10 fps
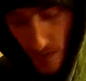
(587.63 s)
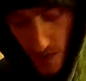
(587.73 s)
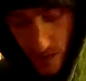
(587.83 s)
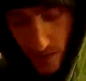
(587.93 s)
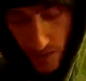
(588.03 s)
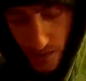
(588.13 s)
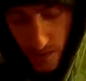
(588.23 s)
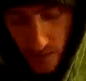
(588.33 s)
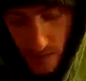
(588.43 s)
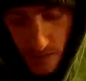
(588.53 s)

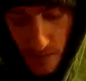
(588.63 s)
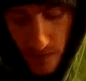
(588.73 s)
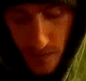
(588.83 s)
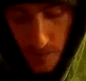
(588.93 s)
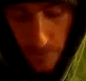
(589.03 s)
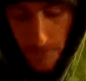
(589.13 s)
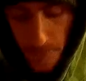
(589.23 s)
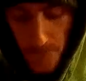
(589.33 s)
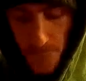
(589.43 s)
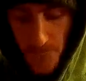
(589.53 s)
is
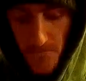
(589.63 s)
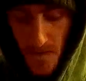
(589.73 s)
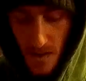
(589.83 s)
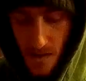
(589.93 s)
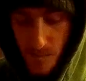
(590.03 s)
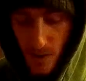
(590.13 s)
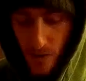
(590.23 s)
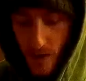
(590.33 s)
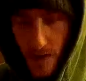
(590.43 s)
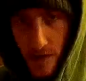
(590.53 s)
this button
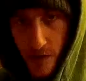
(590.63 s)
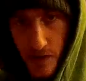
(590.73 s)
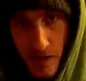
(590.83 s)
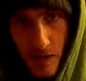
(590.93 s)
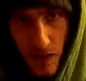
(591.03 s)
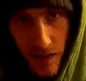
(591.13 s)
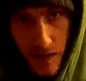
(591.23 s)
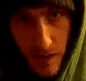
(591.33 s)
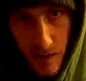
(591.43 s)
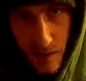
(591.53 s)
right here. You just click
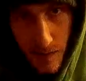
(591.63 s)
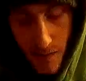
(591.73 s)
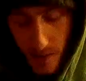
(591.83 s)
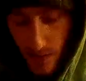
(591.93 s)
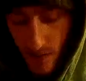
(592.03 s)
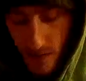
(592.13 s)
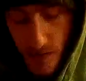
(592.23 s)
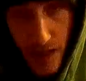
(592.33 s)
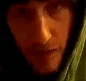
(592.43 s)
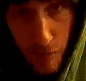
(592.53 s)
this
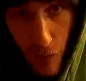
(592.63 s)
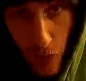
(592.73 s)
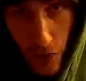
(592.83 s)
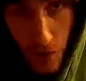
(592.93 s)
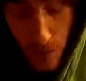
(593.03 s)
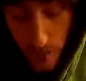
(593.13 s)
to take a photo,